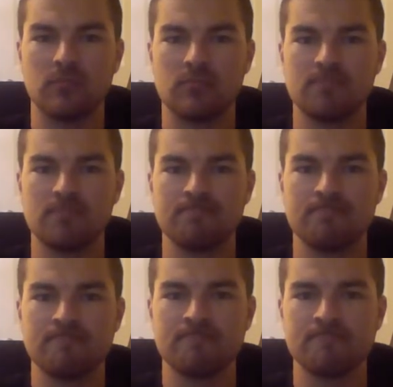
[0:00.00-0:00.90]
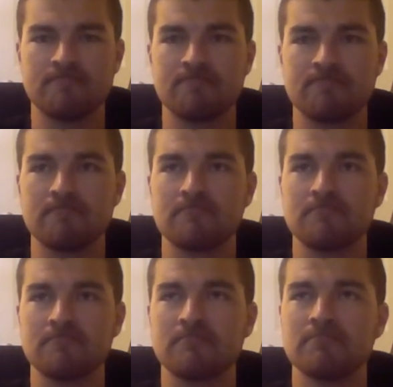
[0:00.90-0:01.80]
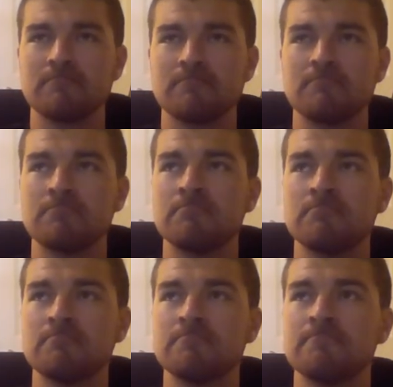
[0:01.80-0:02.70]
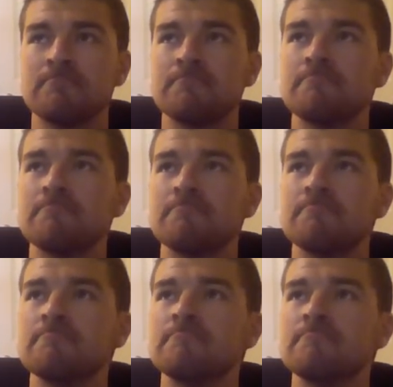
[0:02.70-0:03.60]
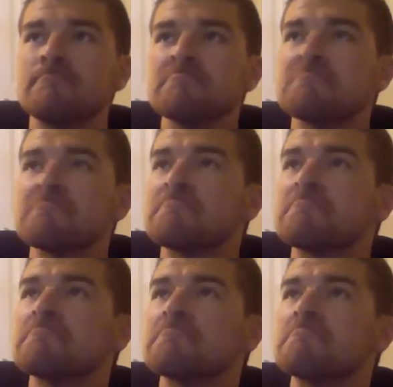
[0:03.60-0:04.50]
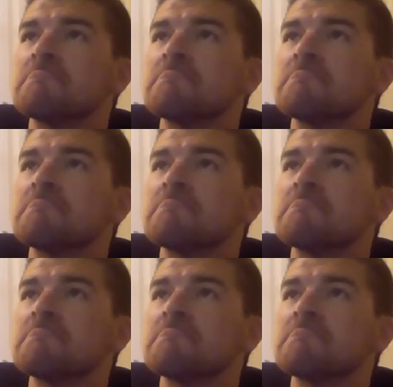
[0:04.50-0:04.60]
(no one is talking)